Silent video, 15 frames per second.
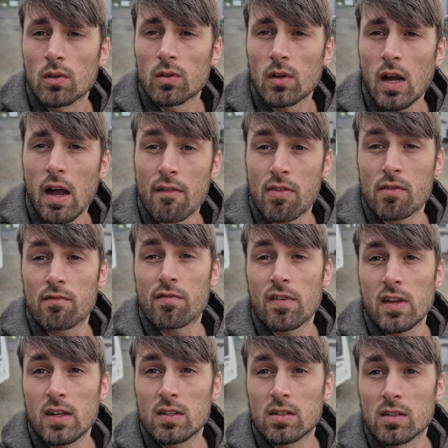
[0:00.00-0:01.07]
have them
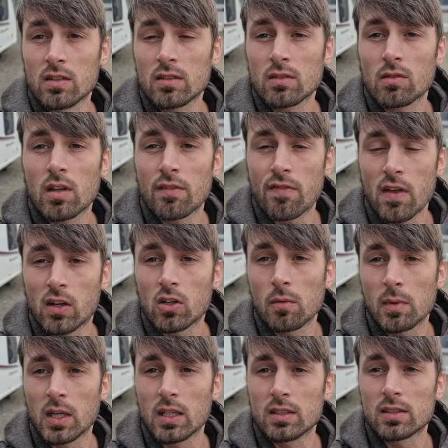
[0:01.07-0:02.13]
fitted if they're
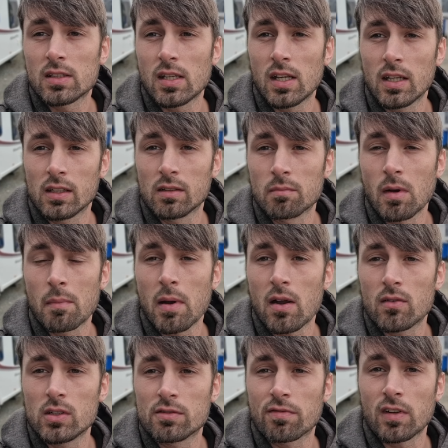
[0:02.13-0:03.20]
coming in saying my
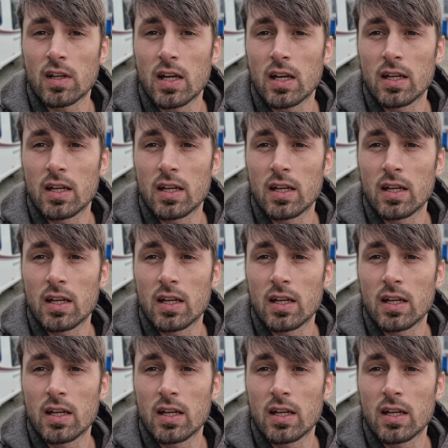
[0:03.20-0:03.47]
battery's flat,